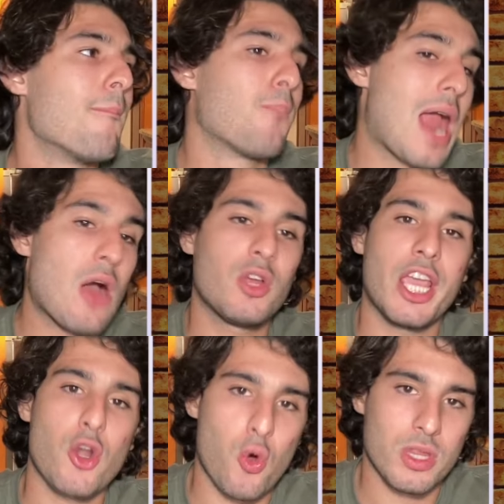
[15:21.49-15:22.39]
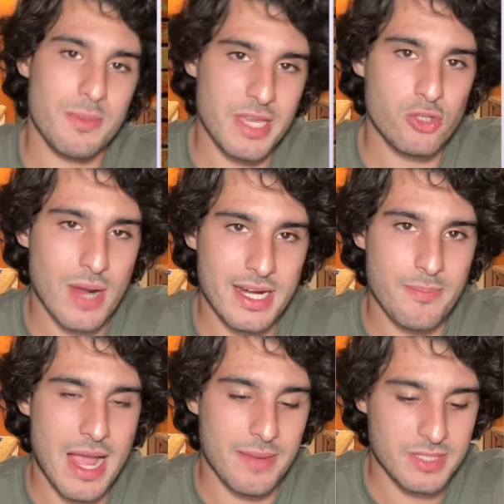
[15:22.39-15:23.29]
Brown can only be traded
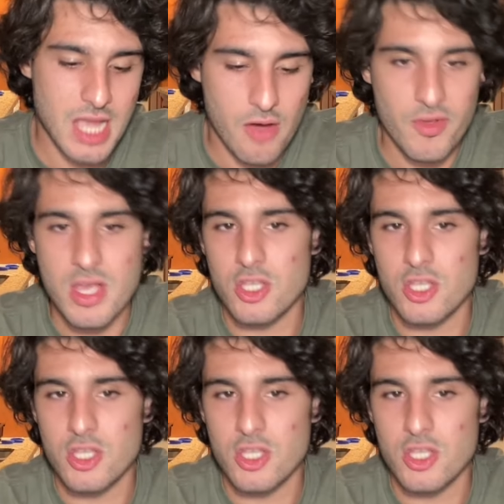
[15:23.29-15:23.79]
by himself.